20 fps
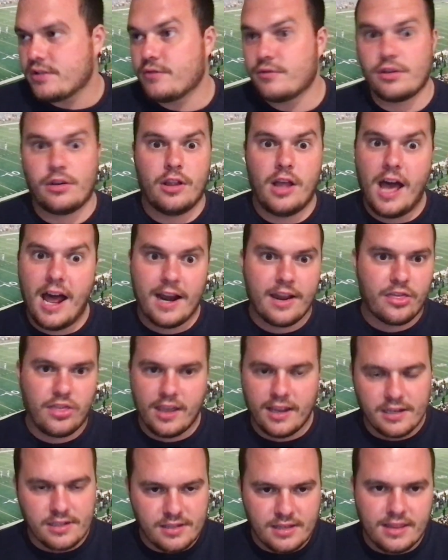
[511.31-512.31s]
There was a lot of
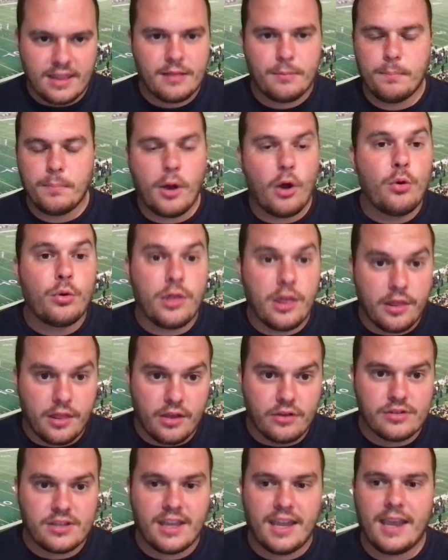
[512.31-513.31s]
things in both of
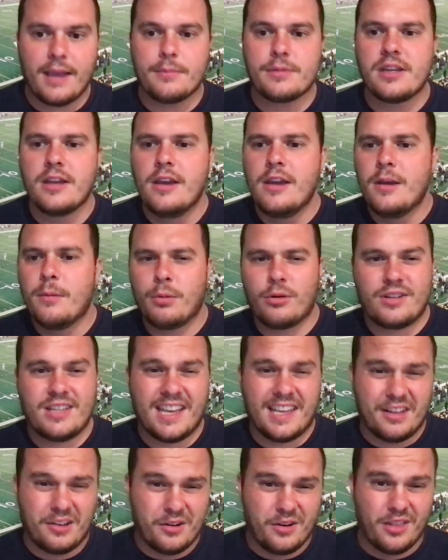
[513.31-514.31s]
those games,
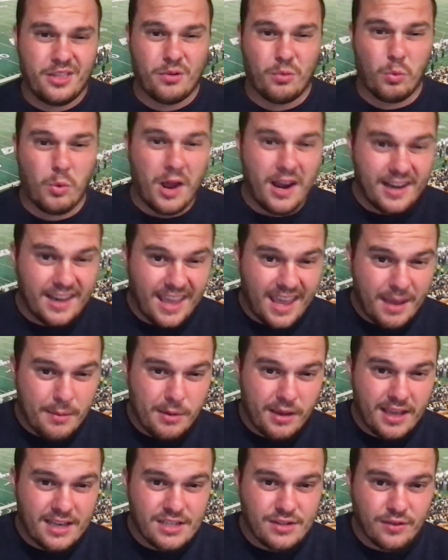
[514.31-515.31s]
particularly the run game
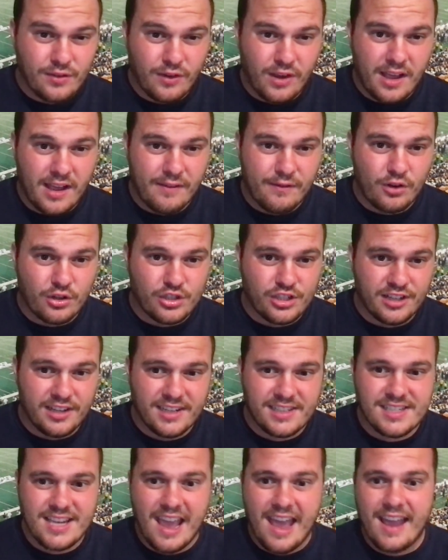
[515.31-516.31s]
against
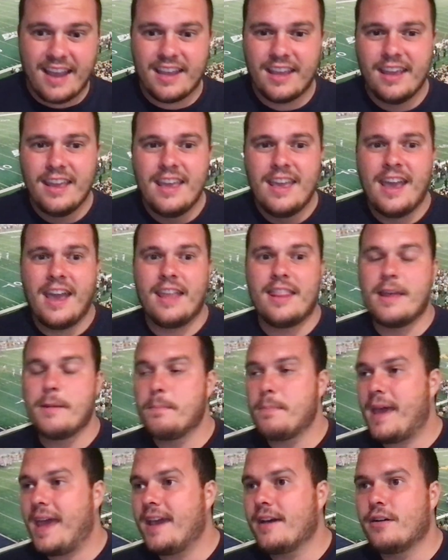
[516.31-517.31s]
Virginia Tech, and then
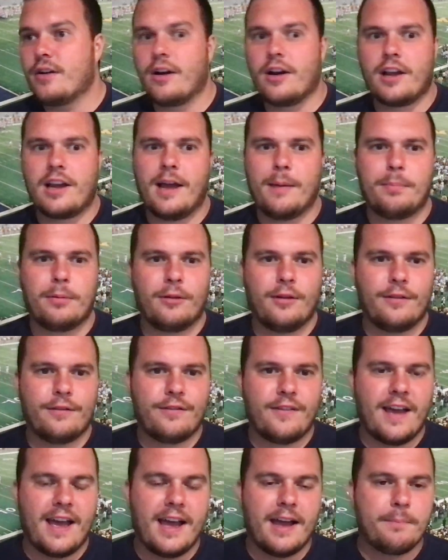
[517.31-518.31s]
Baylor, a couple
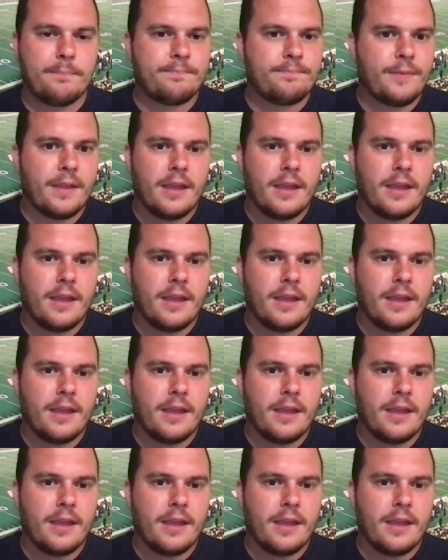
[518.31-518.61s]
of